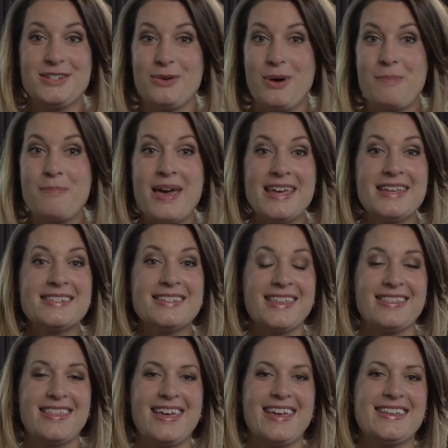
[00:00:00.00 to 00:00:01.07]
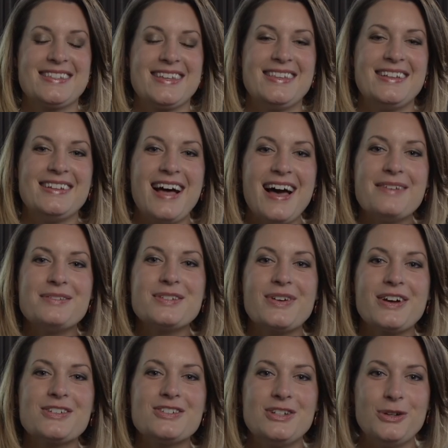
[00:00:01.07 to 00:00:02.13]
do amazing things in the lives of
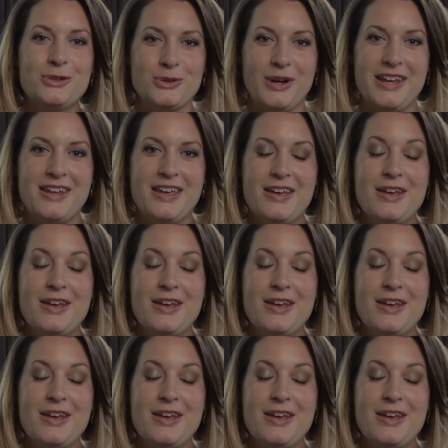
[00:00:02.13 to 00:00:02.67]
our children